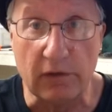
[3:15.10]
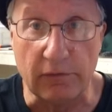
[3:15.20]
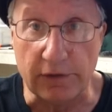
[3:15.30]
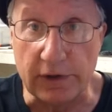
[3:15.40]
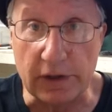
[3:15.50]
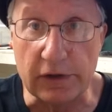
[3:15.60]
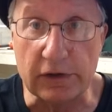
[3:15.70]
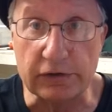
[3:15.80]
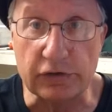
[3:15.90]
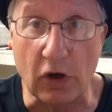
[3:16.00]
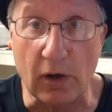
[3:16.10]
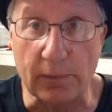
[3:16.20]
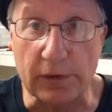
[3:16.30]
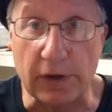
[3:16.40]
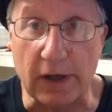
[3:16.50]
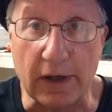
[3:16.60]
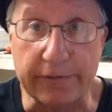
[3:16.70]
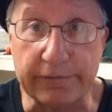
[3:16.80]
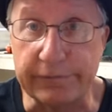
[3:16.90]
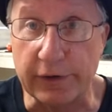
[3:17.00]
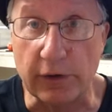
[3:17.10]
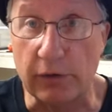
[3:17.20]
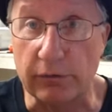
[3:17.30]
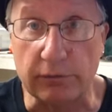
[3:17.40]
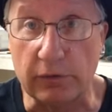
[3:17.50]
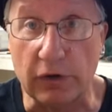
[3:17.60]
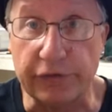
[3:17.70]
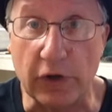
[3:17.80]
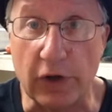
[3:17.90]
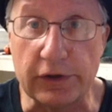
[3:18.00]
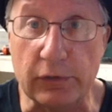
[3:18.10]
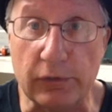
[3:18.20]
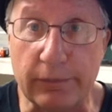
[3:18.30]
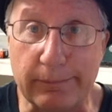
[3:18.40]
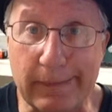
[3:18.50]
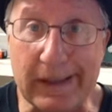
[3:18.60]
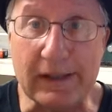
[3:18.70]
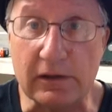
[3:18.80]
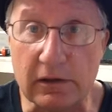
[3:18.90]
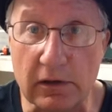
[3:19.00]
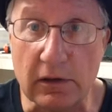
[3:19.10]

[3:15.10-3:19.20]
for dinner, you stop and you have, lasagna with meat.